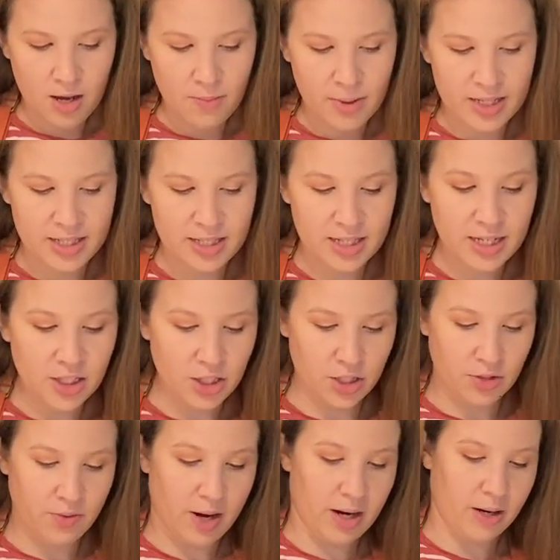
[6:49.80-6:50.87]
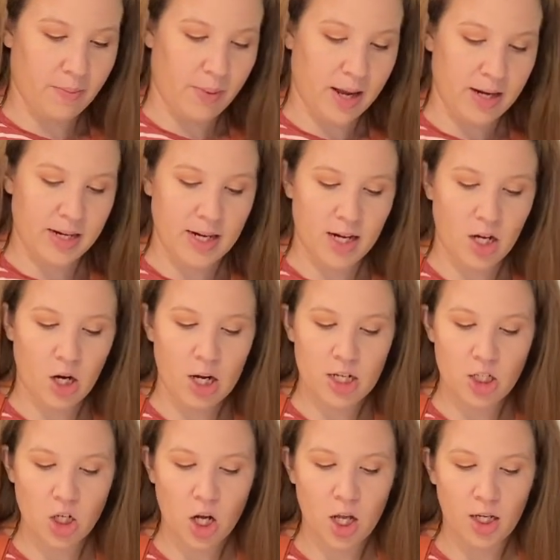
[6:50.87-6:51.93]
my sister recommended,
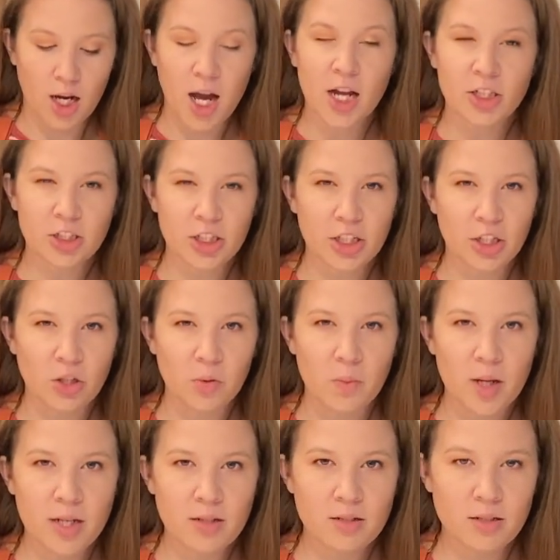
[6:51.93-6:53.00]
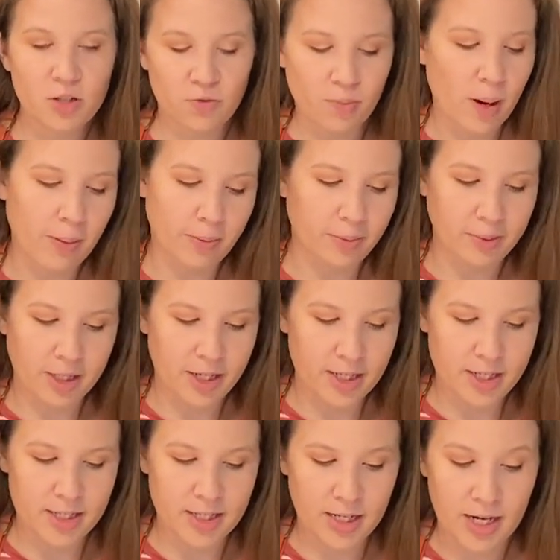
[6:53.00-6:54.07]
it's called 100 Humans. You've probably
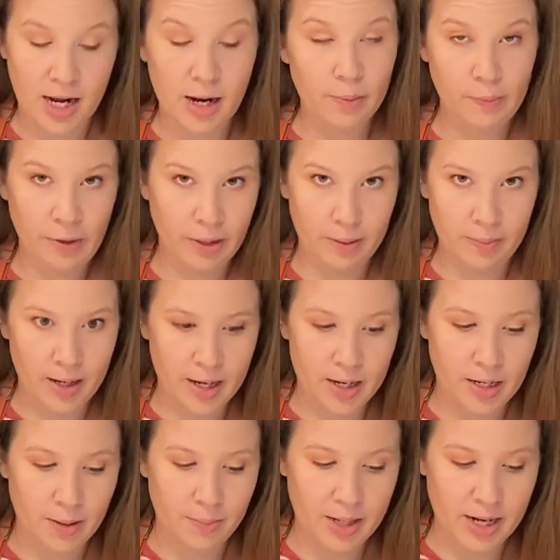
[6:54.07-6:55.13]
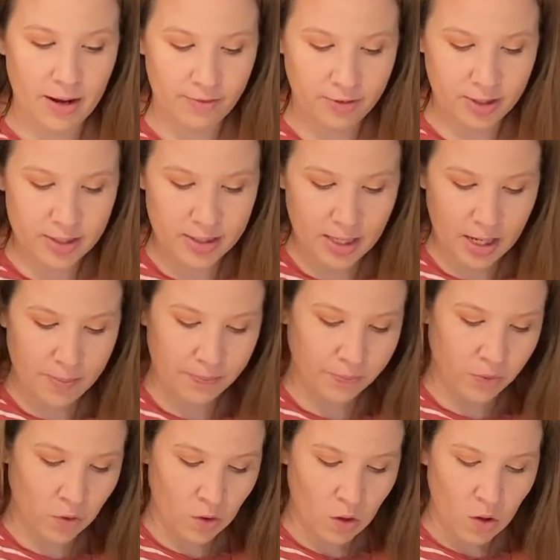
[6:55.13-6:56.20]
already seen it. I'm really behind on my Netflix game.
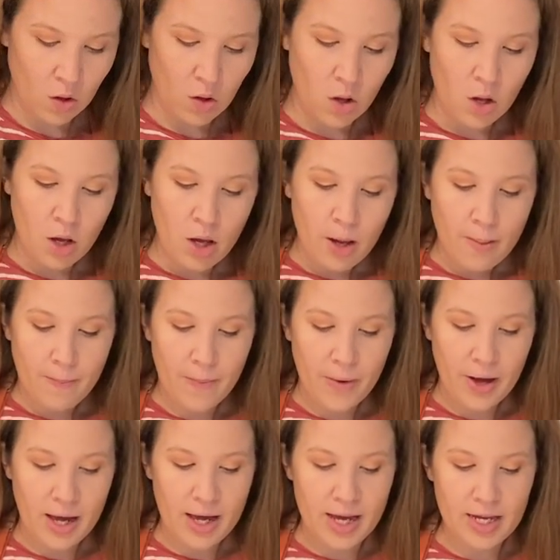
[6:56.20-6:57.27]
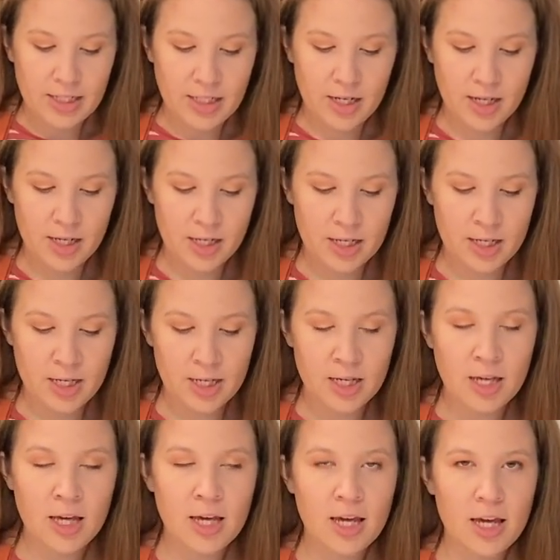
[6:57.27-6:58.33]
But
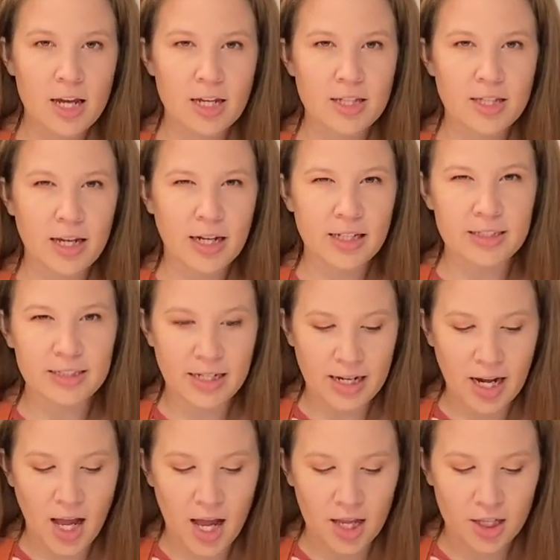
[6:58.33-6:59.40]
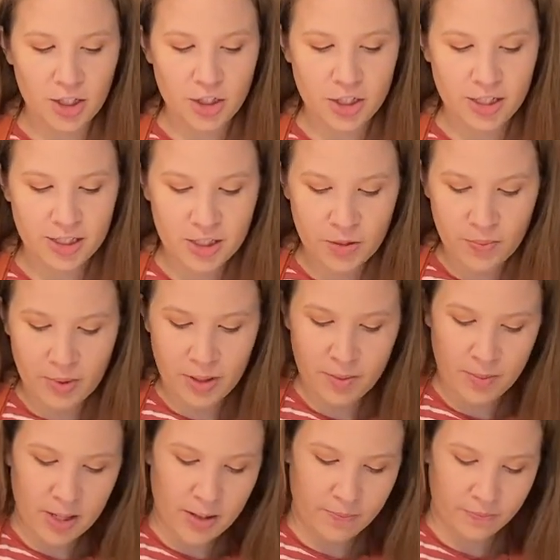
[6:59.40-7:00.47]
it's like a psychology
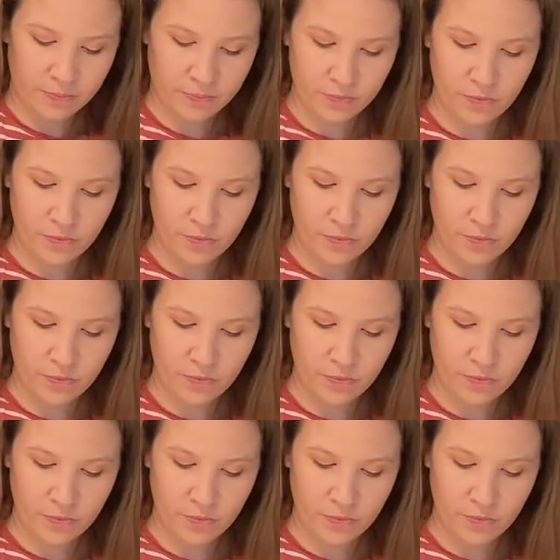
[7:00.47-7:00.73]
experiment.